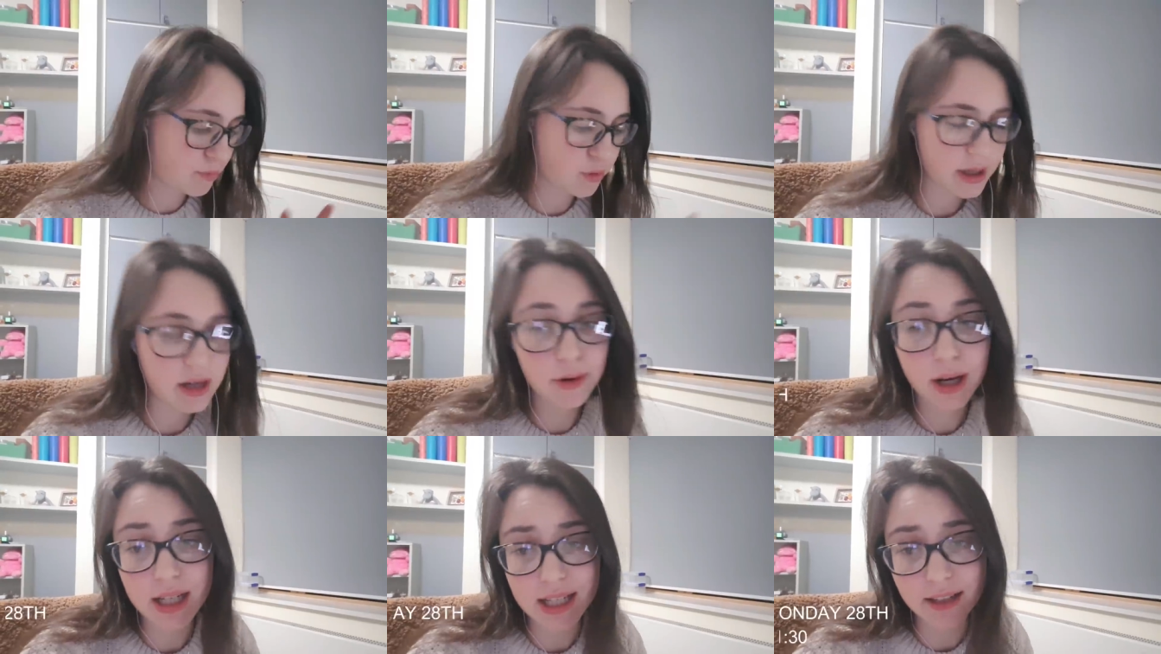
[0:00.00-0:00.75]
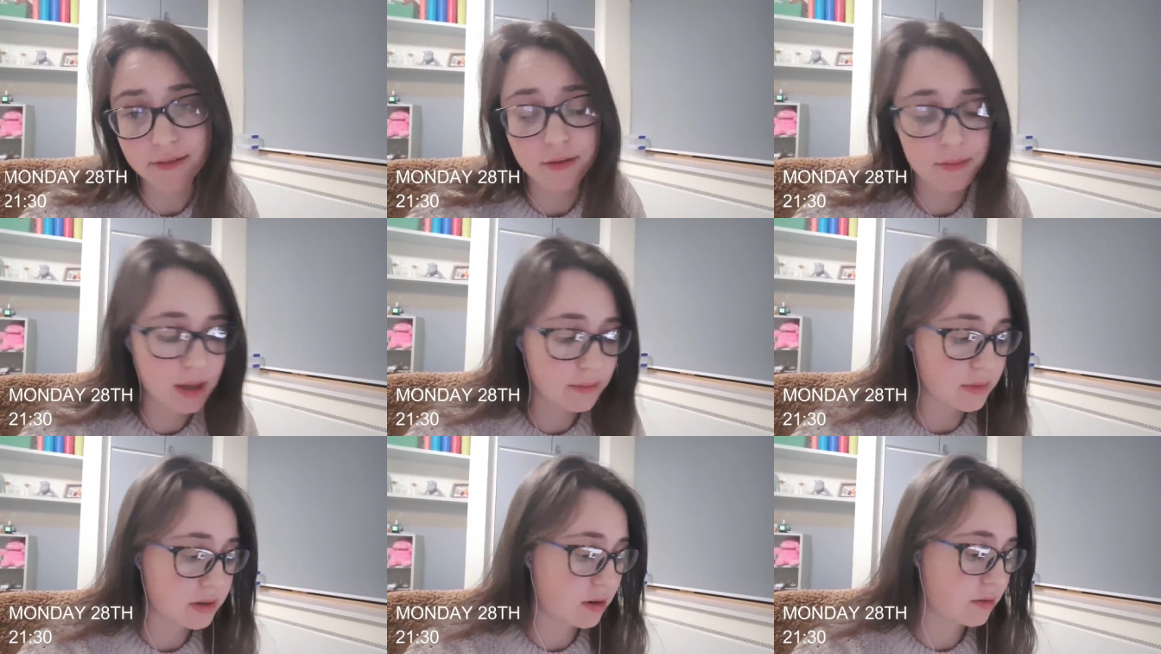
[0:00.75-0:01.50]
pre-reading for
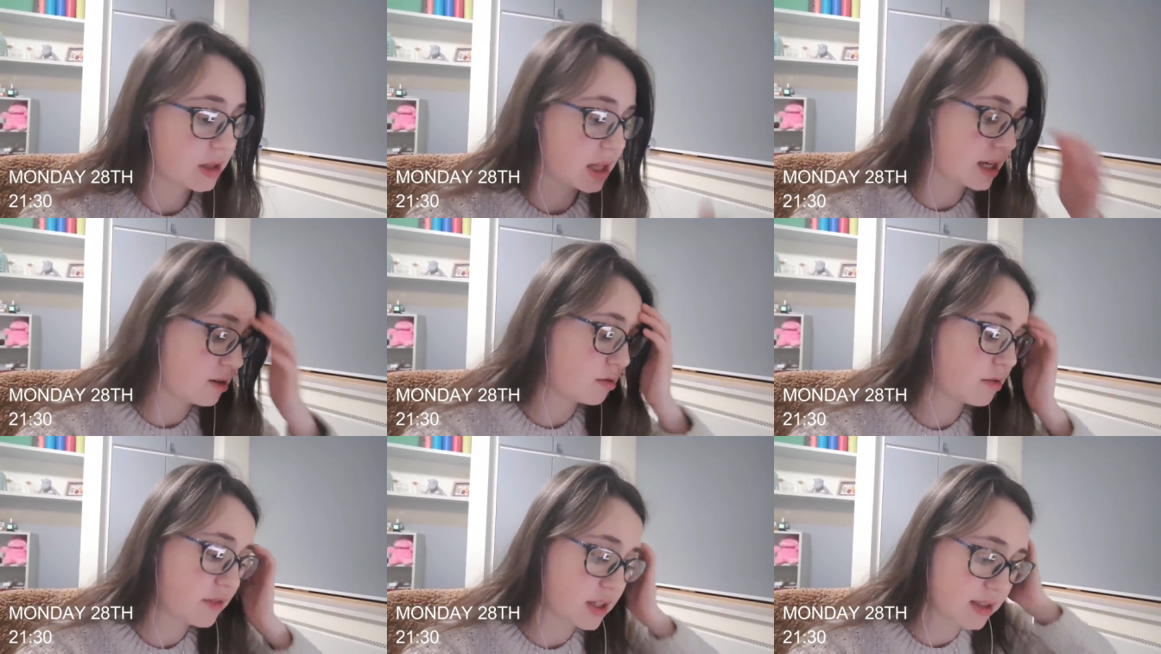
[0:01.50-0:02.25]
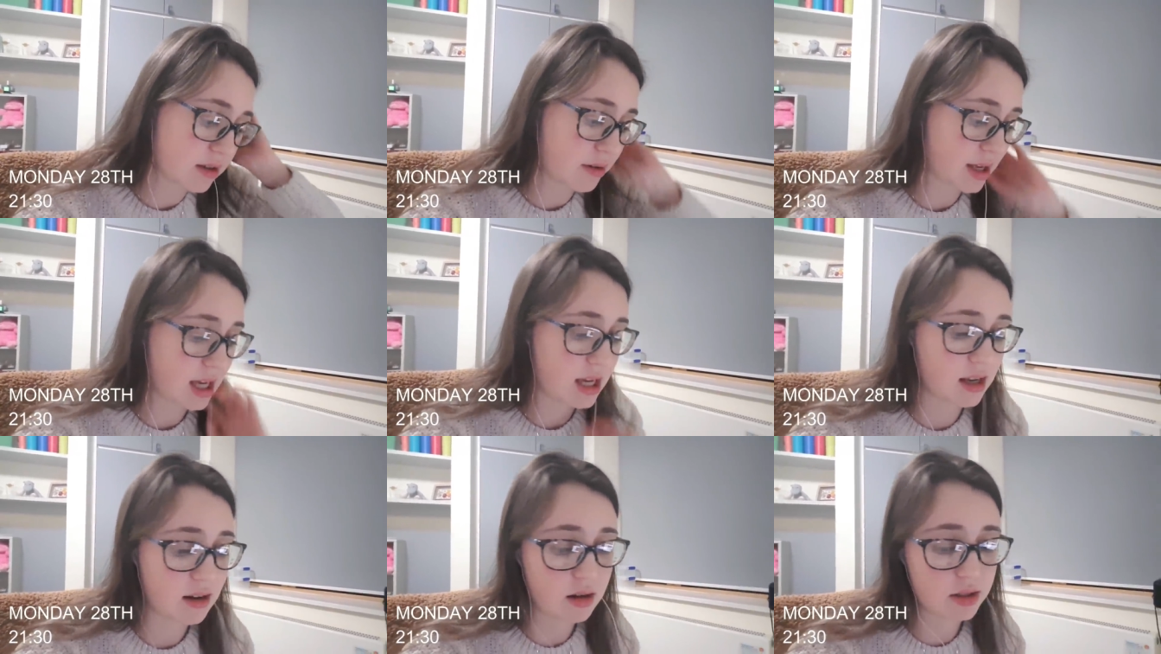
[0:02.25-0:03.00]
MIMS currently. None of it's going
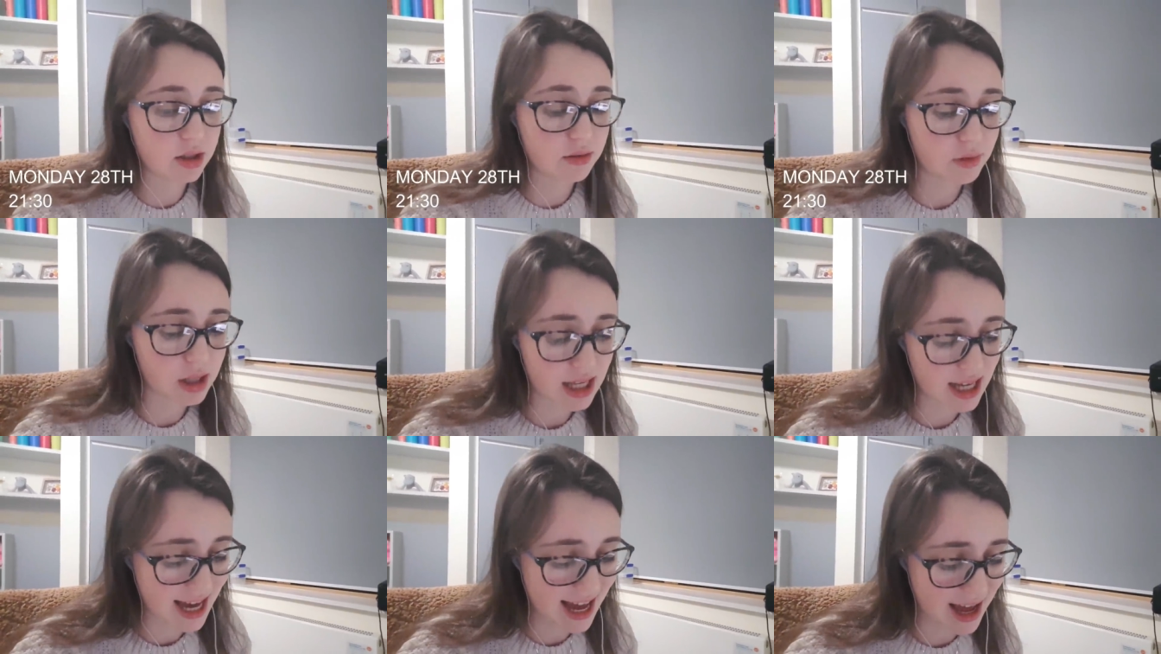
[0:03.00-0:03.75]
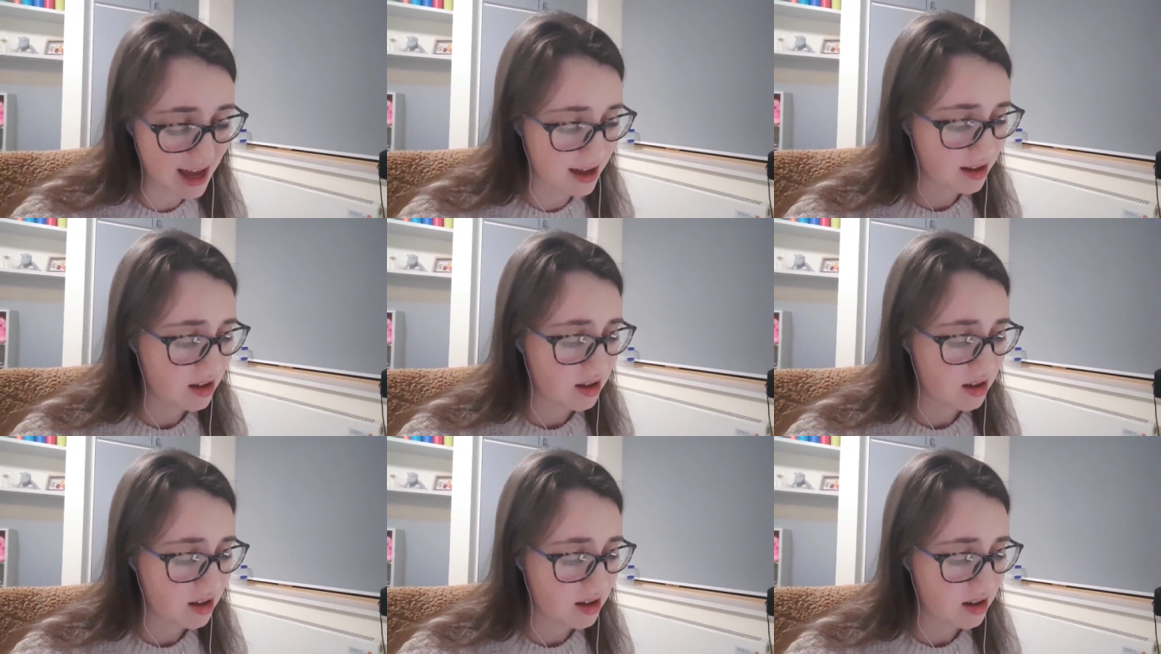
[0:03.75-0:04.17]
in. I don't really care